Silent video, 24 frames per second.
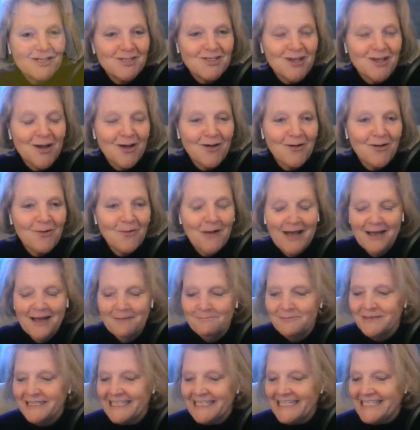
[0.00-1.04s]
so
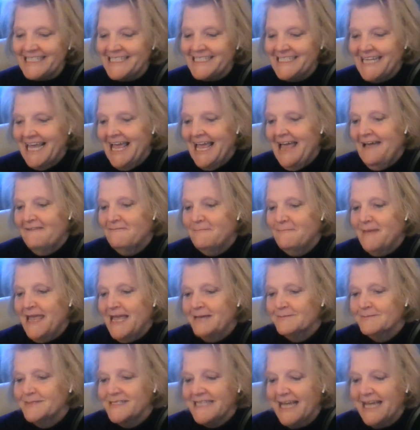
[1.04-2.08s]
pleased to have
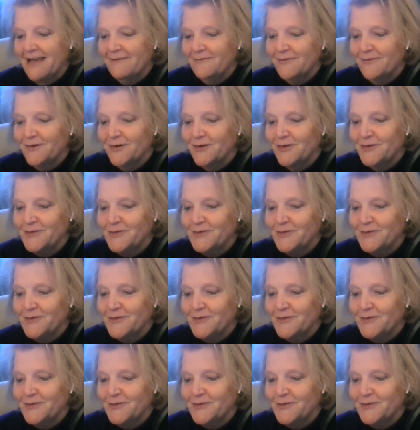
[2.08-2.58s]
Pam Safford,